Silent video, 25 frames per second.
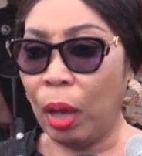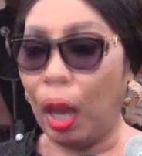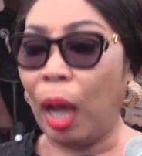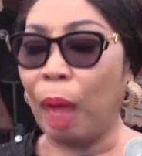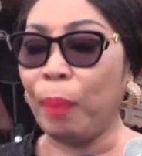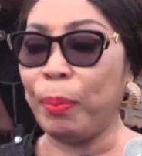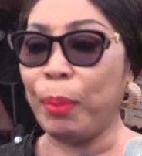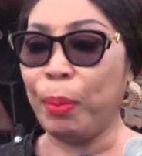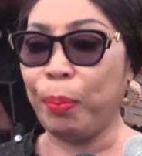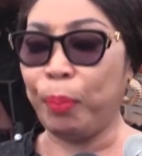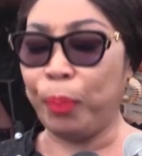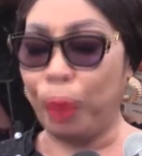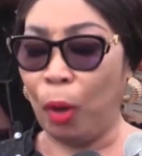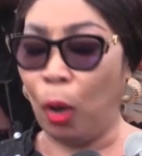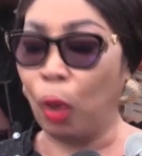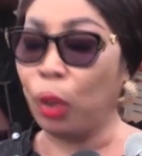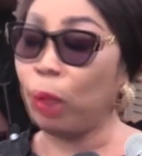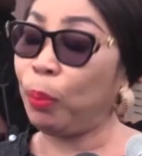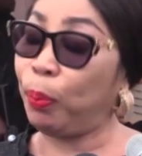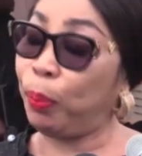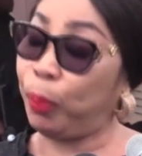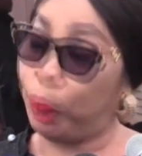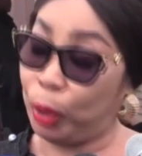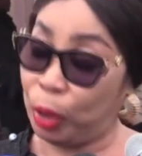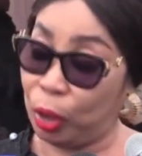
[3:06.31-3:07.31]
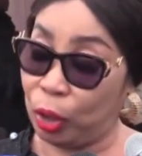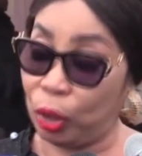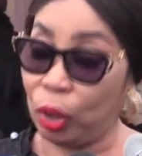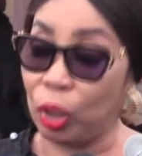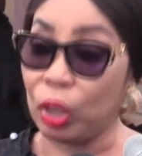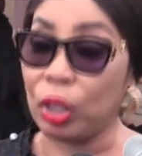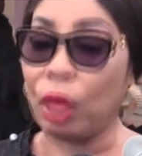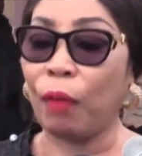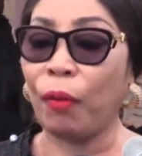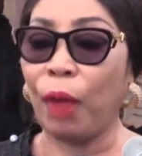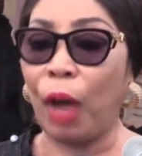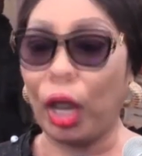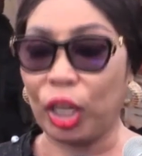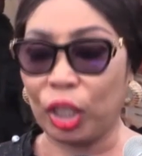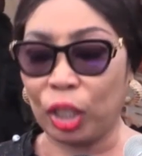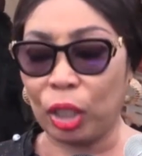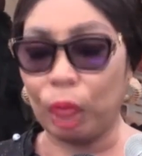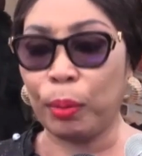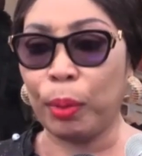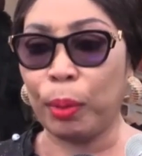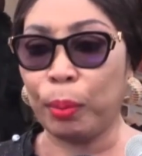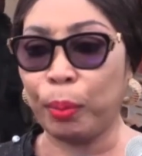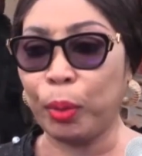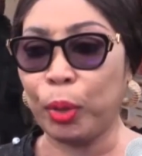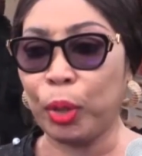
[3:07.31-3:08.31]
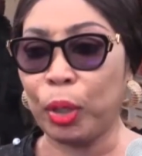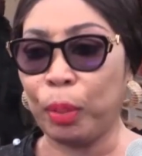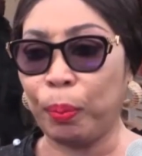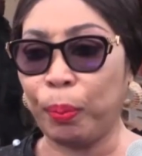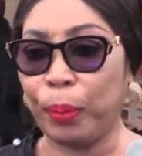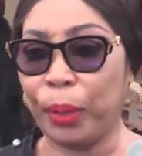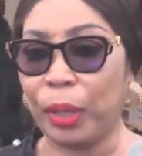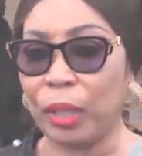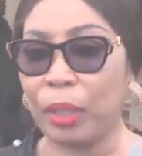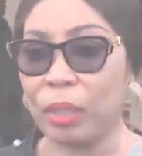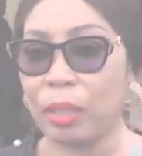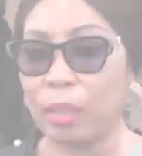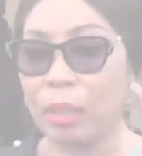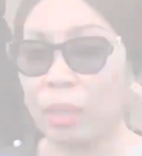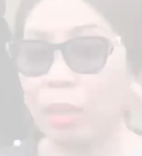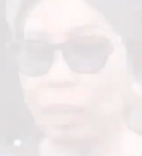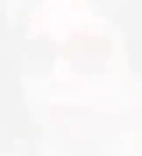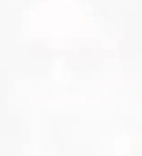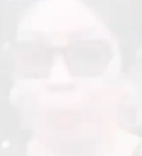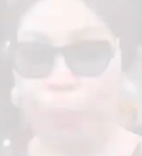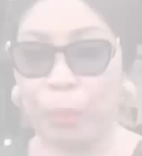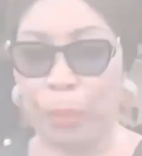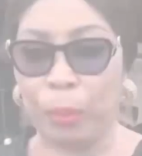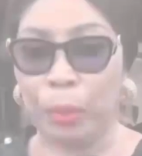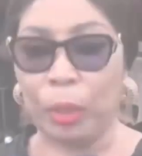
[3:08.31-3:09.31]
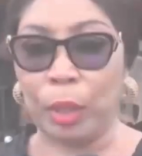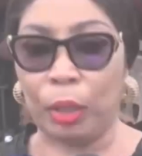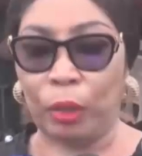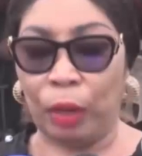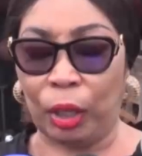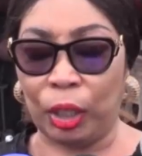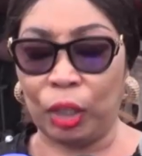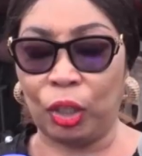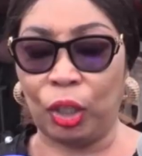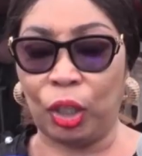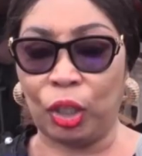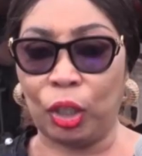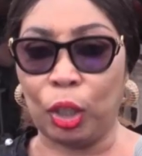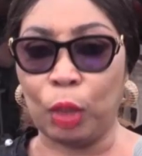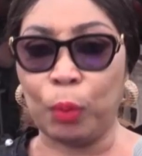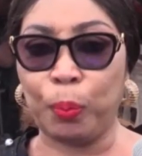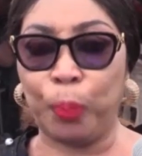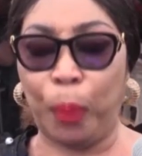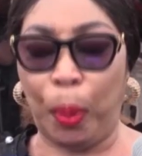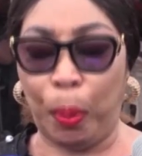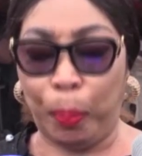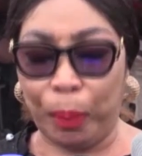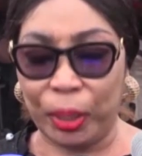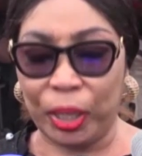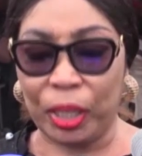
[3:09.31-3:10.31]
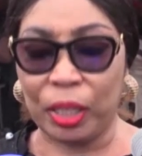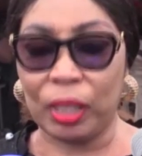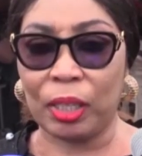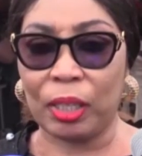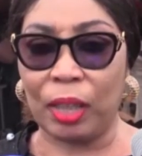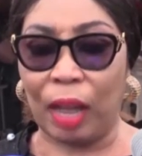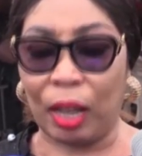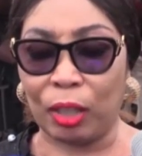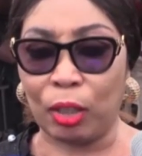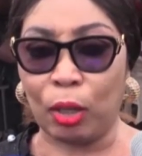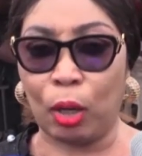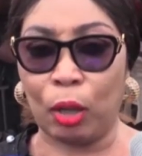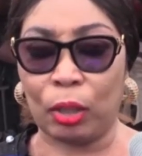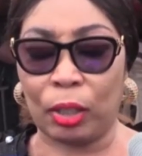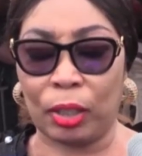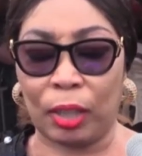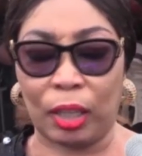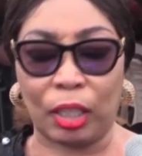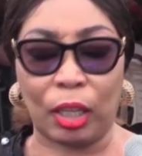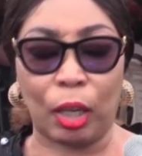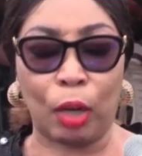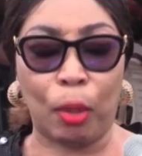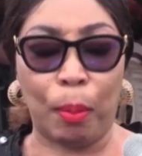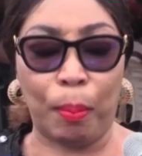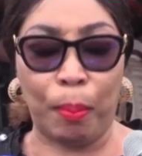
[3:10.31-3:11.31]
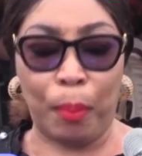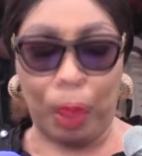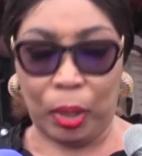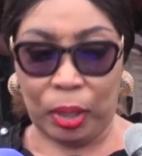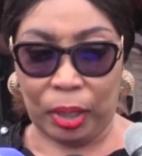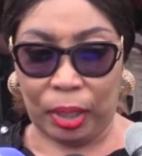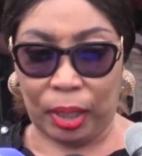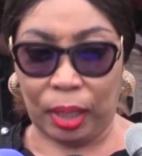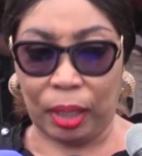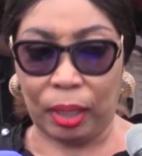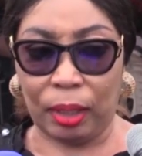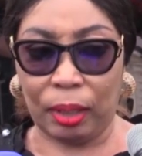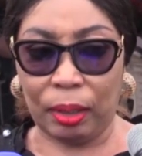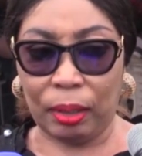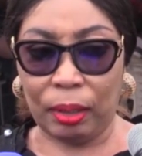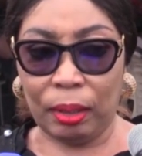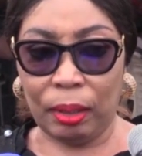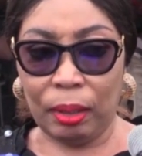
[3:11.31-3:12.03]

All the procedures have actually been put in place. The registration properly started on Monday.